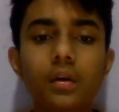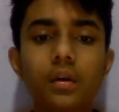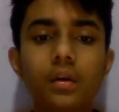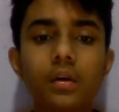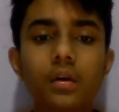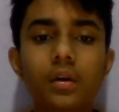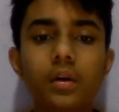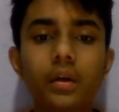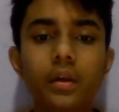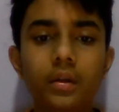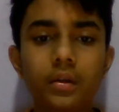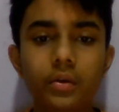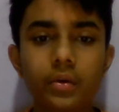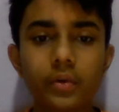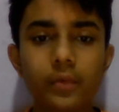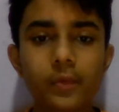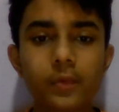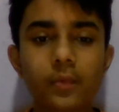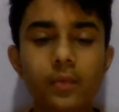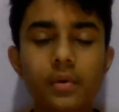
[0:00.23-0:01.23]
Hello
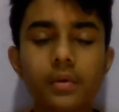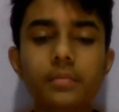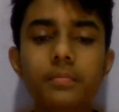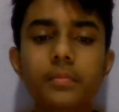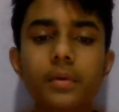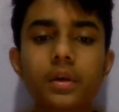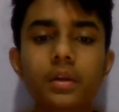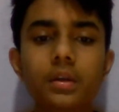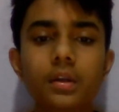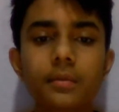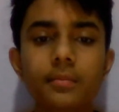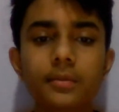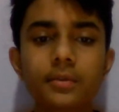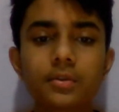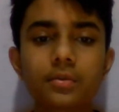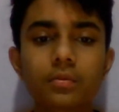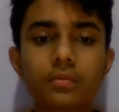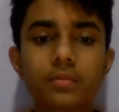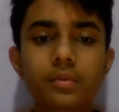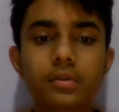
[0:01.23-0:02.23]
everyone, my name
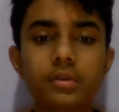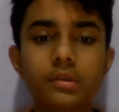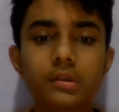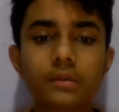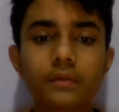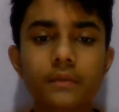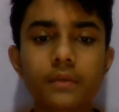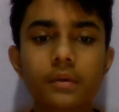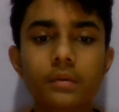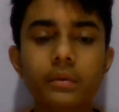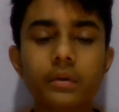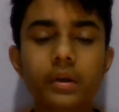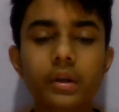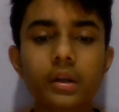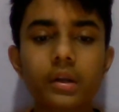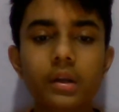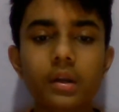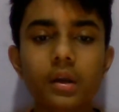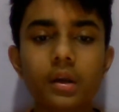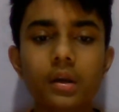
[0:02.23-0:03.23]
is Soumen Singh from
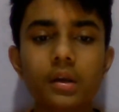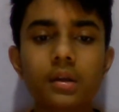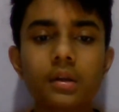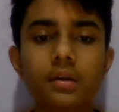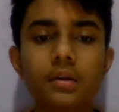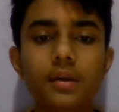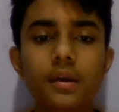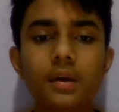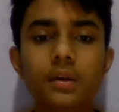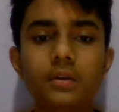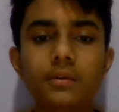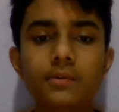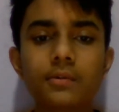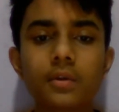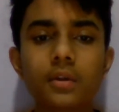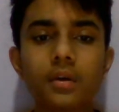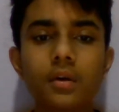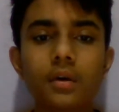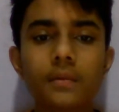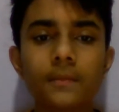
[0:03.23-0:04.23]
grade 9 and
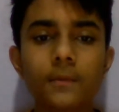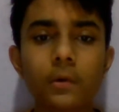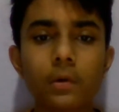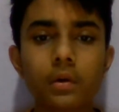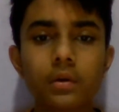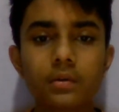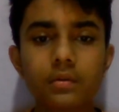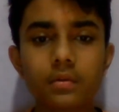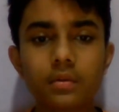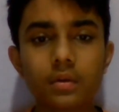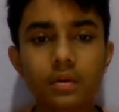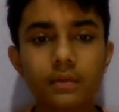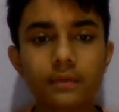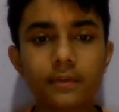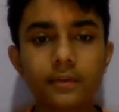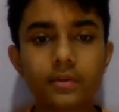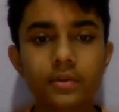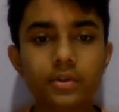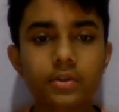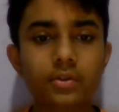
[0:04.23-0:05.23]
today I'm going to
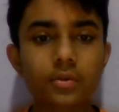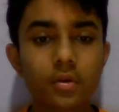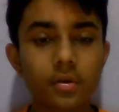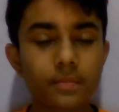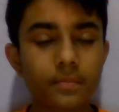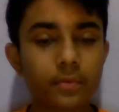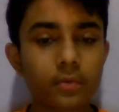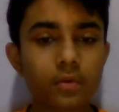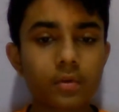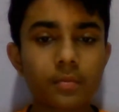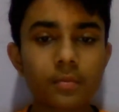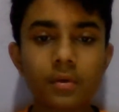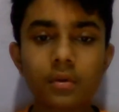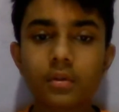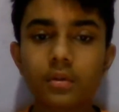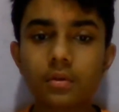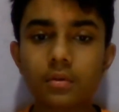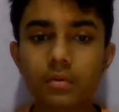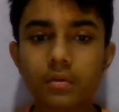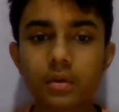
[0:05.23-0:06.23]
deliver a short poem
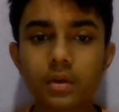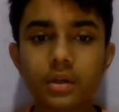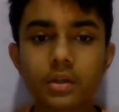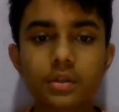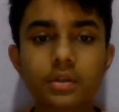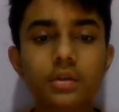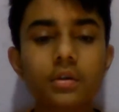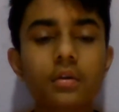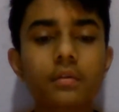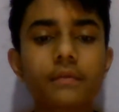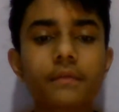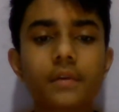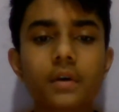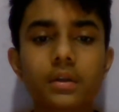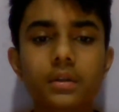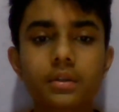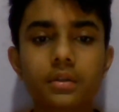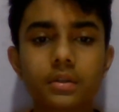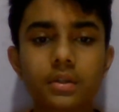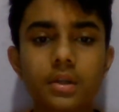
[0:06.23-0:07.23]
on the occasion of
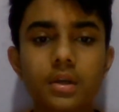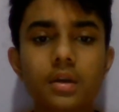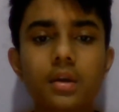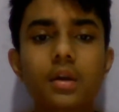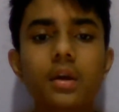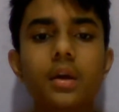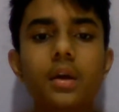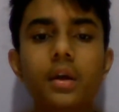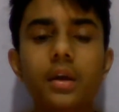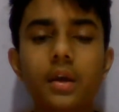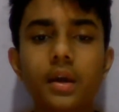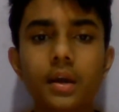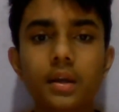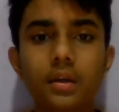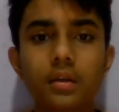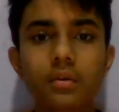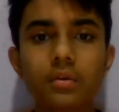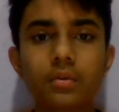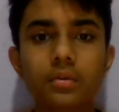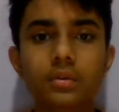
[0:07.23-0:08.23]
Father's Day, and
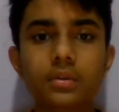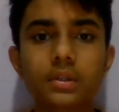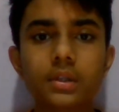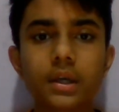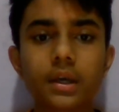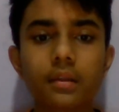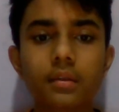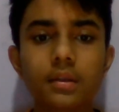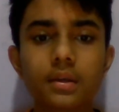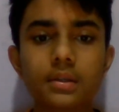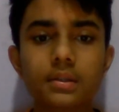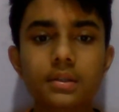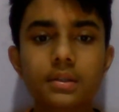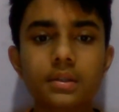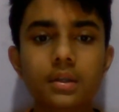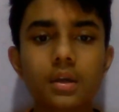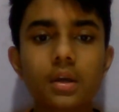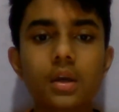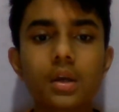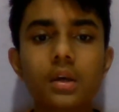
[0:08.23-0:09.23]
it goes like
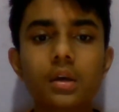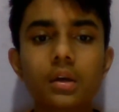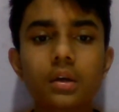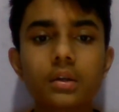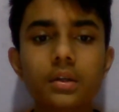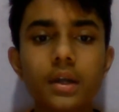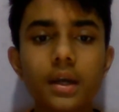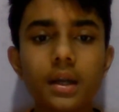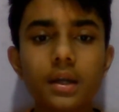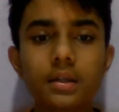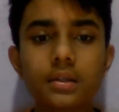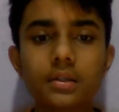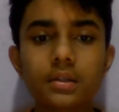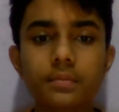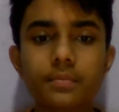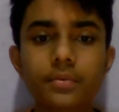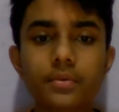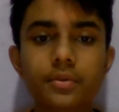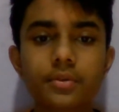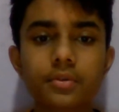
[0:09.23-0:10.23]
this. A dad is a
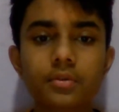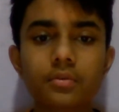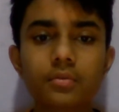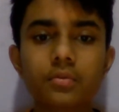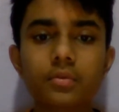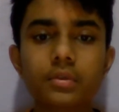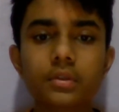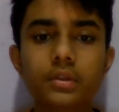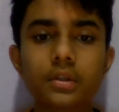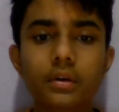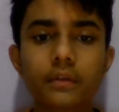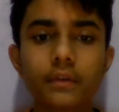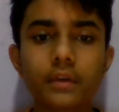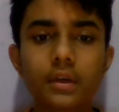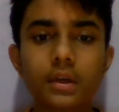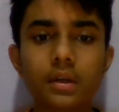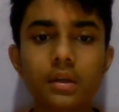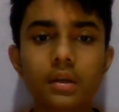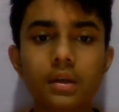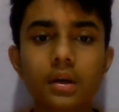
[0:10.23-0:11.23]
person who is
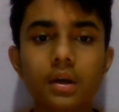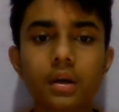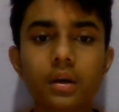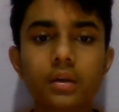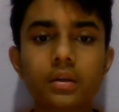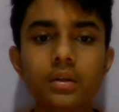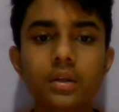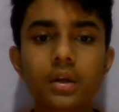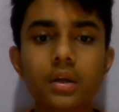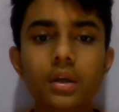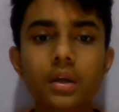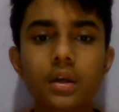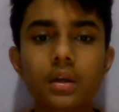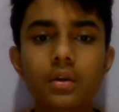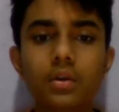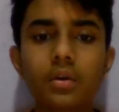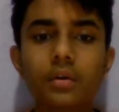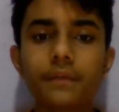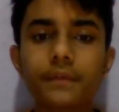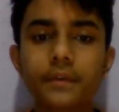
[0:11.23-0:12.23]
loving and kind,
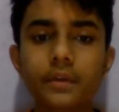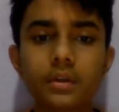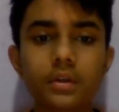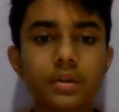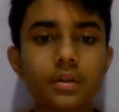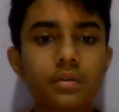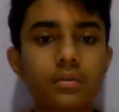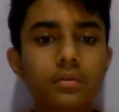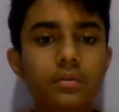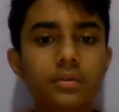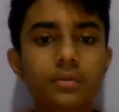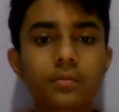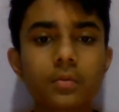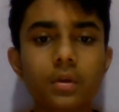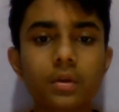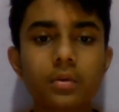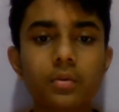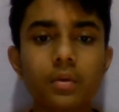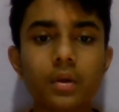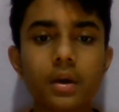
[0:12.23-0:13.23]
and often he knows
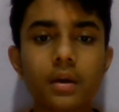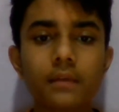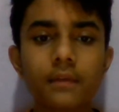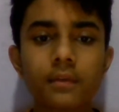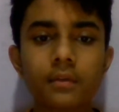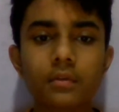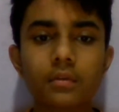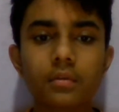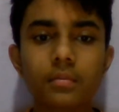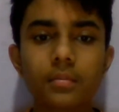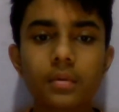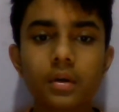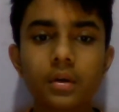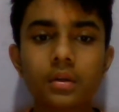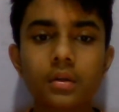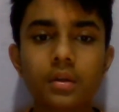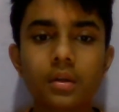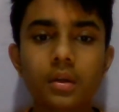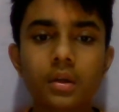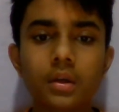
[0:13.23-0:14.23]
what you have on your
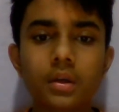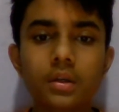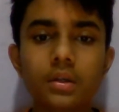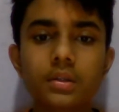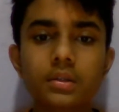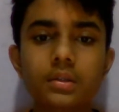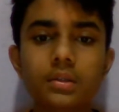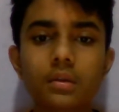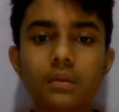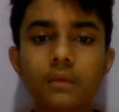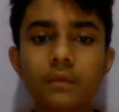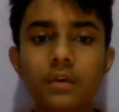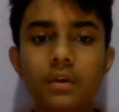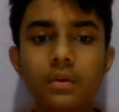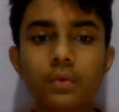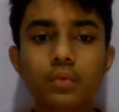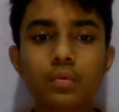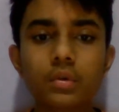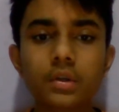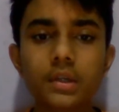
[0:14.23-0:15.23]
mind. He's
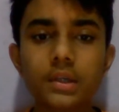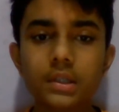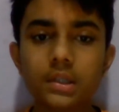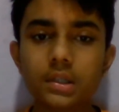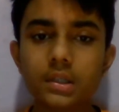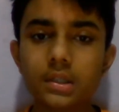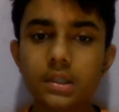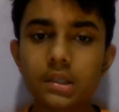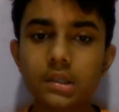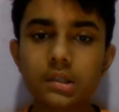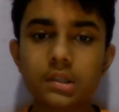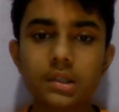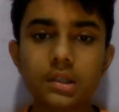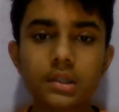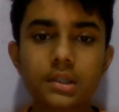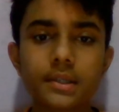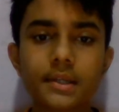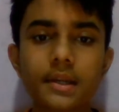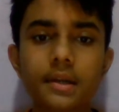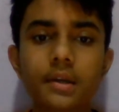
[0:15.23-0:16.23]
someone who listens,
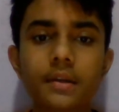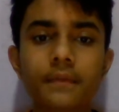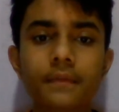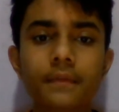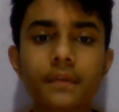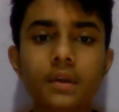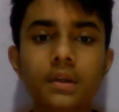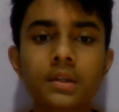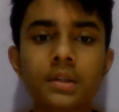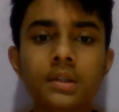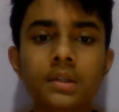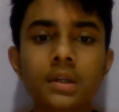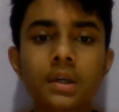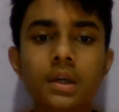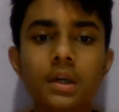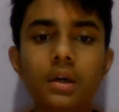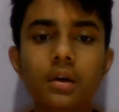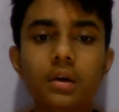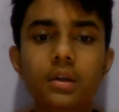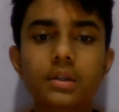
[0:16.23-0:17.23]
suggests and defends.
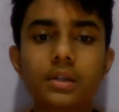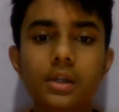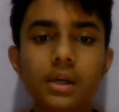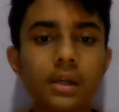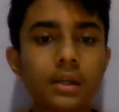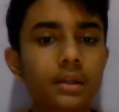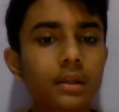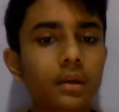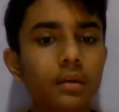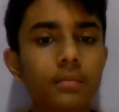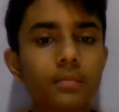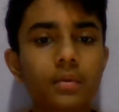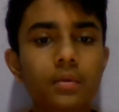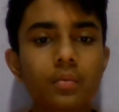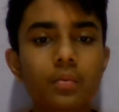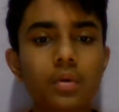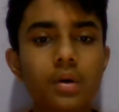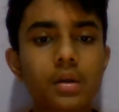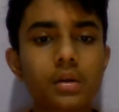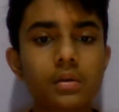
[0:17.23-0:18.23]
A dad can be
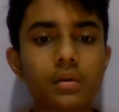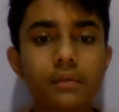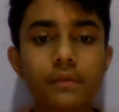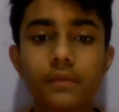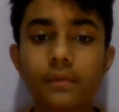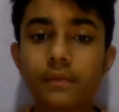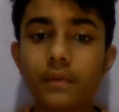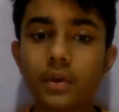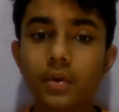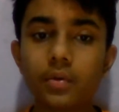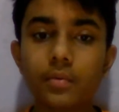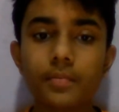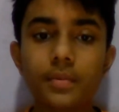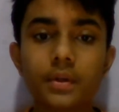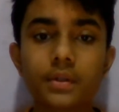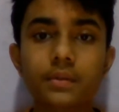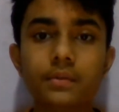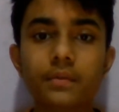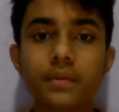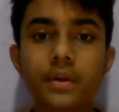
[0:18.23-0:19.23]
one of your very
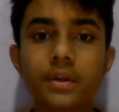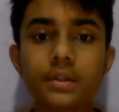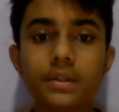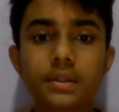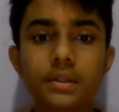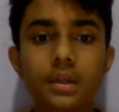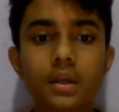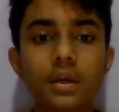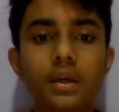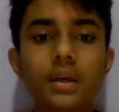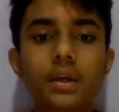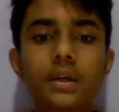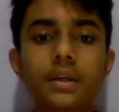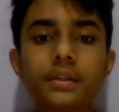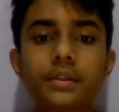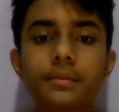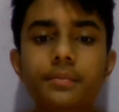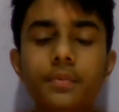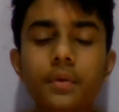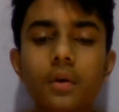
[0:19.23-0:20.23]
best friends.
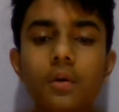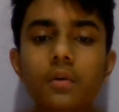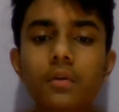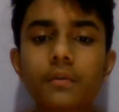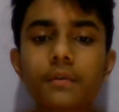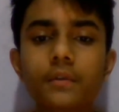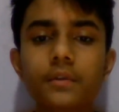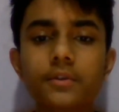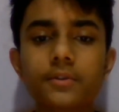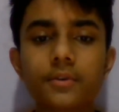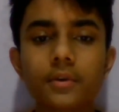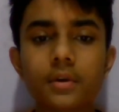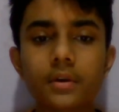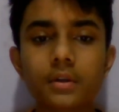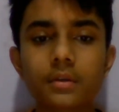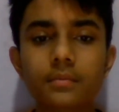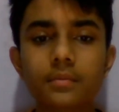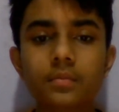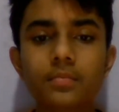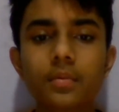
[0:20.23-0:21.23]
He's proud of your
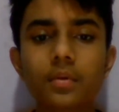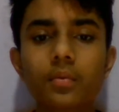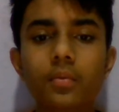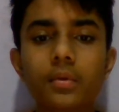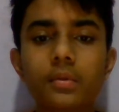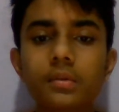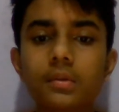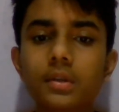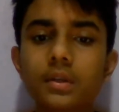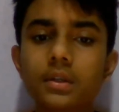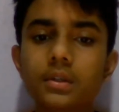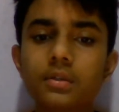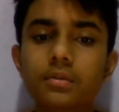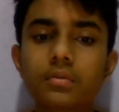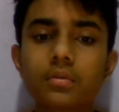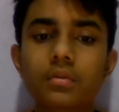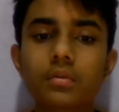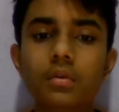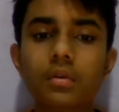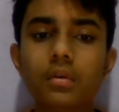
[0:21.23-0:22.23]
triumphs, but when things
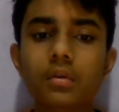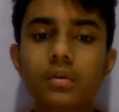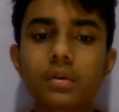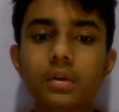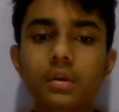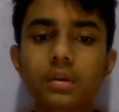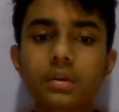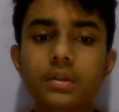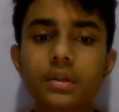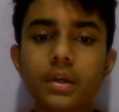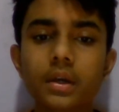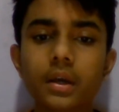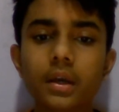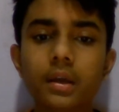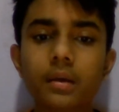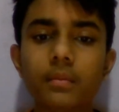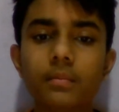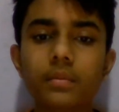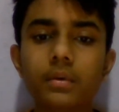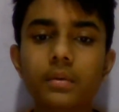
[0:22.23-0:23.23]
go wrong, a dad
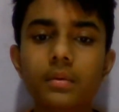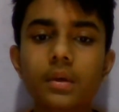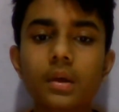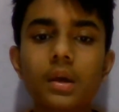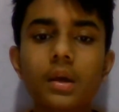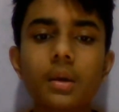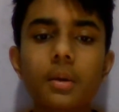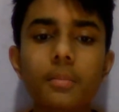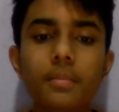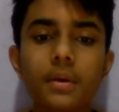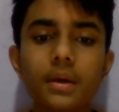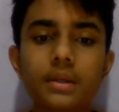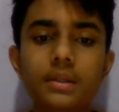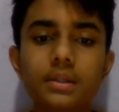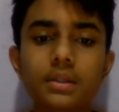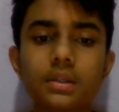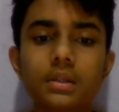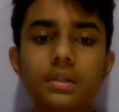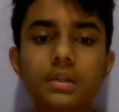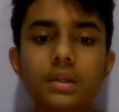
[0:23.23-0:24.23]
can be
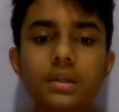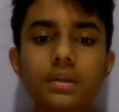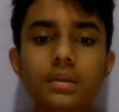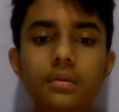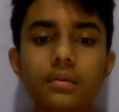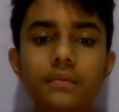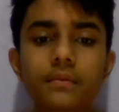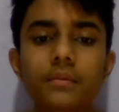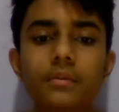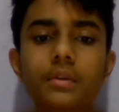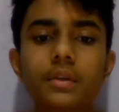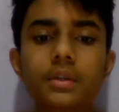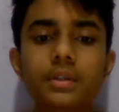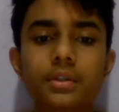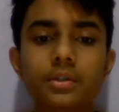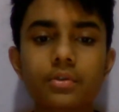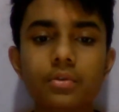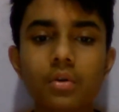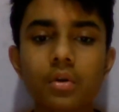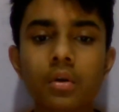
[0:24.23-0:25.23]
patient and helpful and
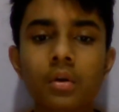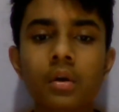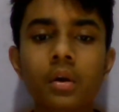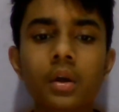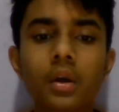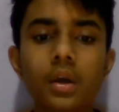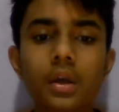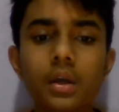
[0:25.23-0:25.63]
strong.